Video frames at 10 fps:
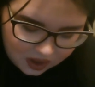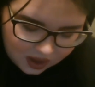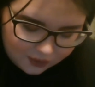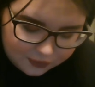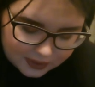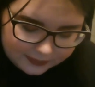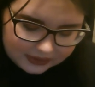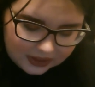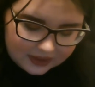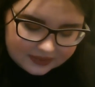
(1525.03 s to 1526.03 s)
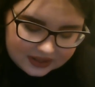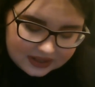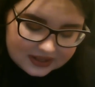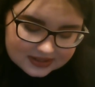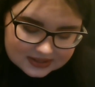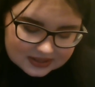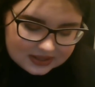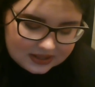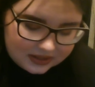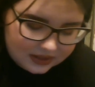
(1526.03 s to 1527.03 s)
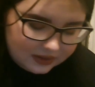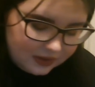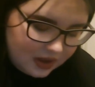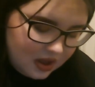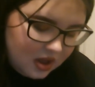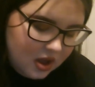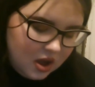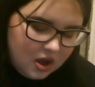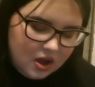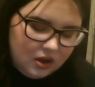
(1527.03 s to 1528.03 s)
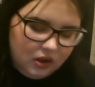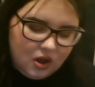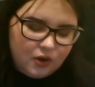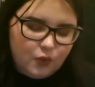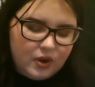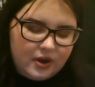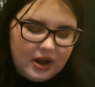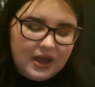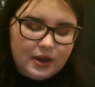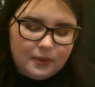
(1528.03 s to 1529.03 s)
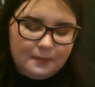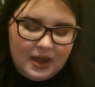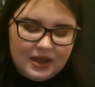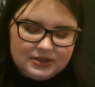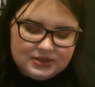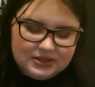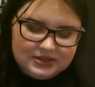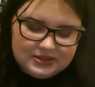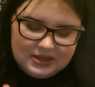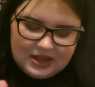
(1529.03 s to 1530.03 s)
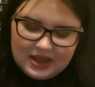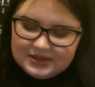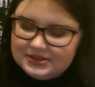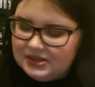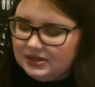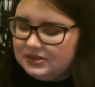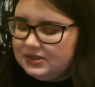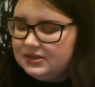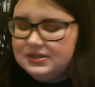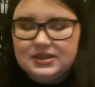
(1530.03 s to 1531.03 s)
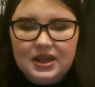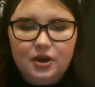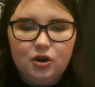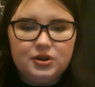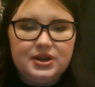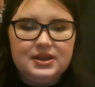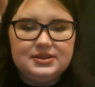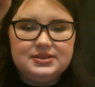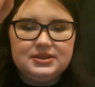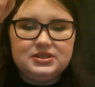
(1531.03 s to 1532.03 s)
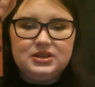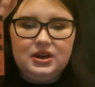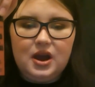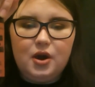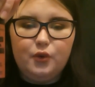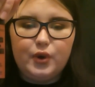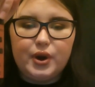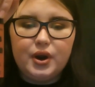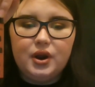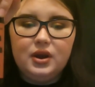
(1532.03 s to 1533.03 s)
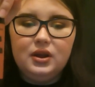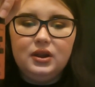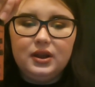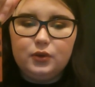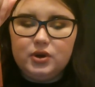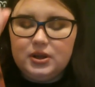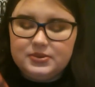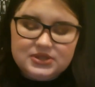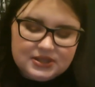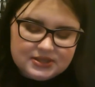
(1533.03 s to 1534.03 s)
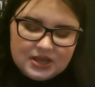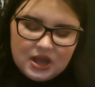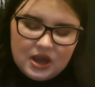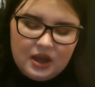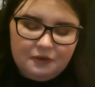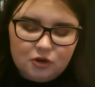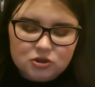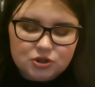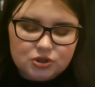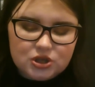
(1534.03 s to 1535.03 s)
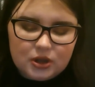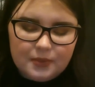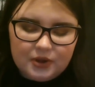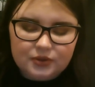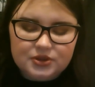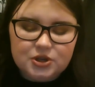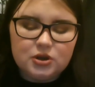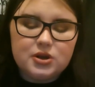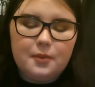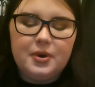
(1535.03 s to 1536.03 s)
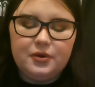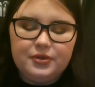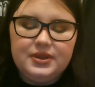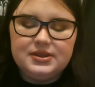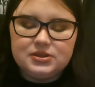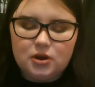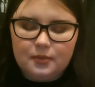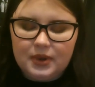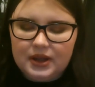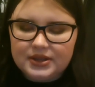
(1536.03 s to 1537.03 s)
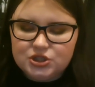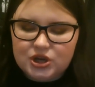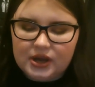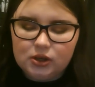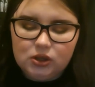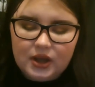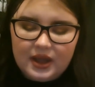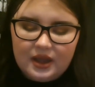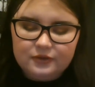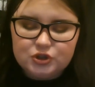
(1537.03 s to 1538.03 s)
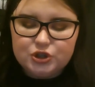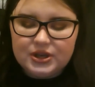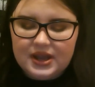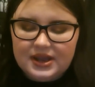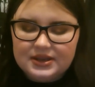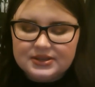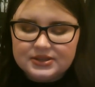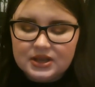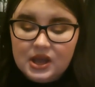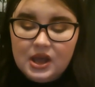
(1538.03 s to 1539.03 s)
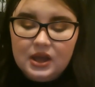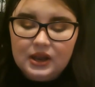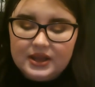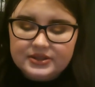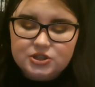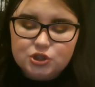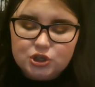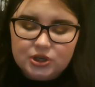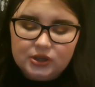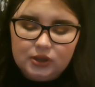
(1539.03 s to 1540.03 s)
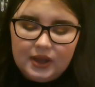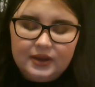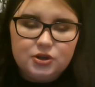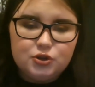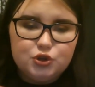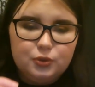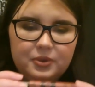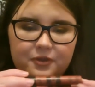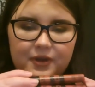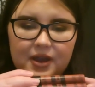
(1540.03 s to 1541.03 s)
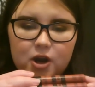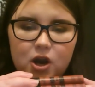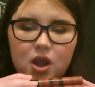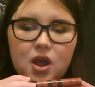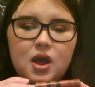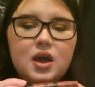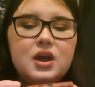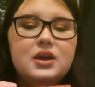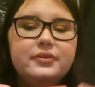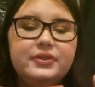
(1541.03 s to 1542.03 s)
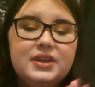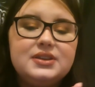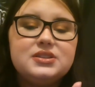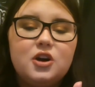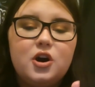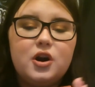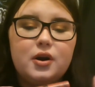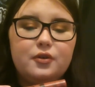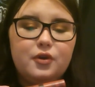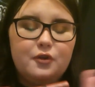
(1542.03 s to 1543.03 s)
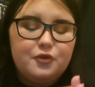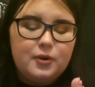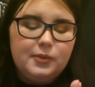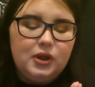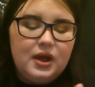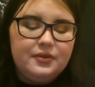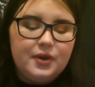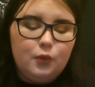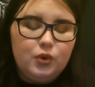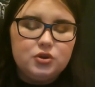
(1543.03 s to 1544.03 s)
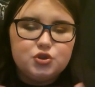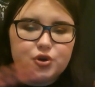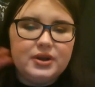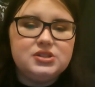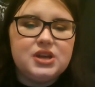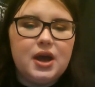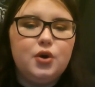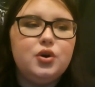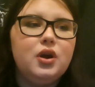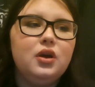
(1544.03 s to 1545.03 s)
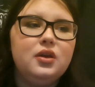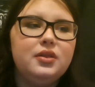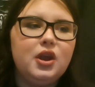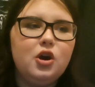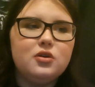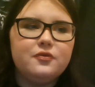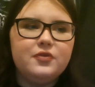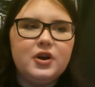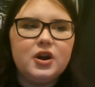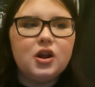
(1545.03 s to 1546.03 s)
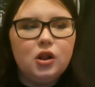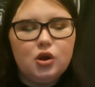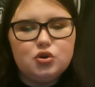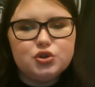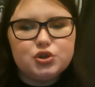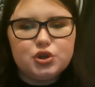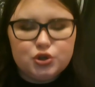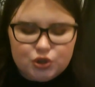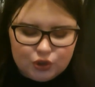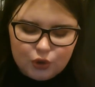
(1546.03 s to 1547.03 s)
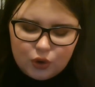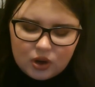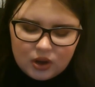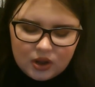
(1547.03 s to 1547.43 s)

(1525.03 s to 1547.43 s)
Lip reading: A formula that is long wear and matte is the Essence Stay All Day 16-hour liquid lipsticks. I've also talked about these on my channel. I have the shades Let's Chill and To Be Fair. These are a formula that will dry down. They are very close to